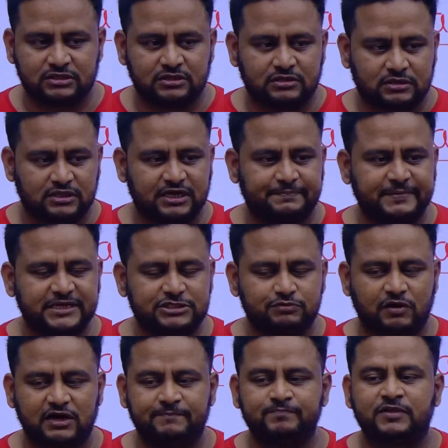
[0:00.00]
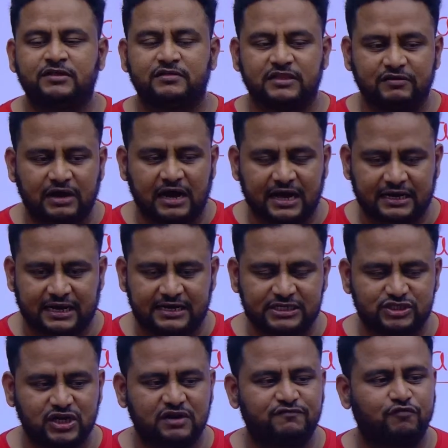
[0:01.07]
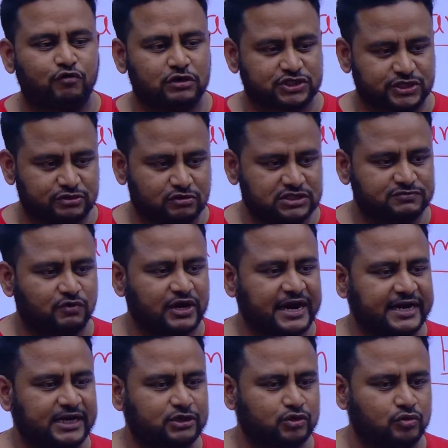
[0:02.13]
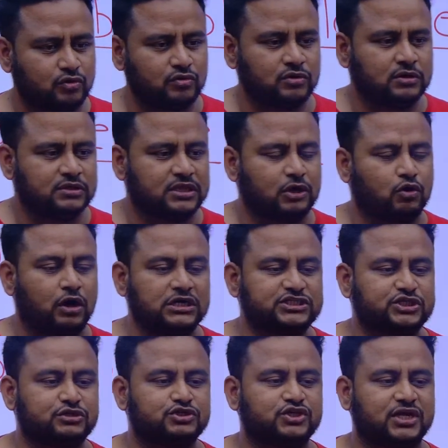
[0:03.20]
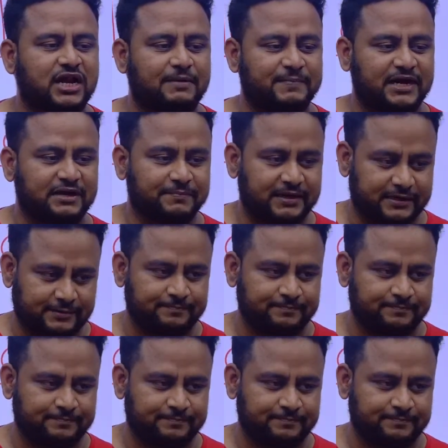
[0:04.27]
That means what? The additional 4 schedules were added through the constitutional amendment.